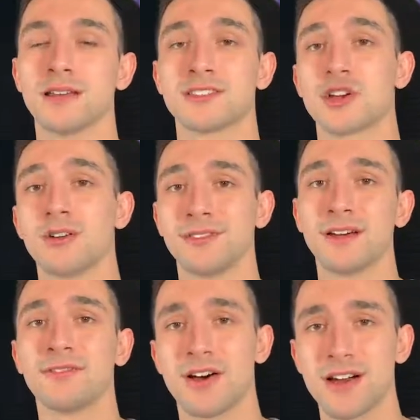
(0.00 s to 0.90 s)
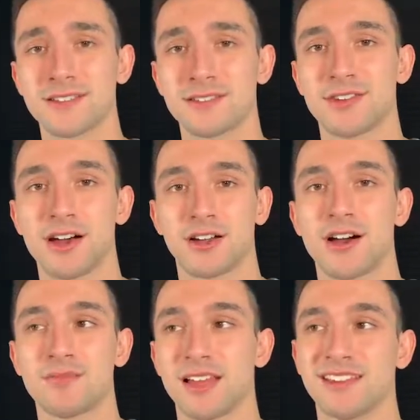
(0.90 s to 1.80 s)
it's called
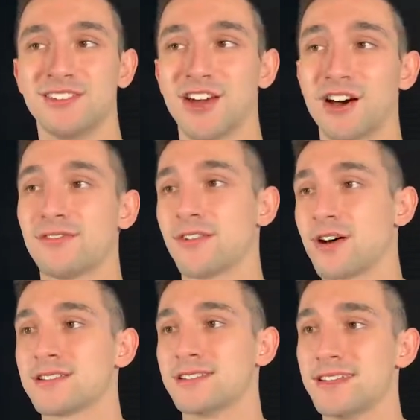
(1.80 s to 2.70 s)
dafont.com, like dafont,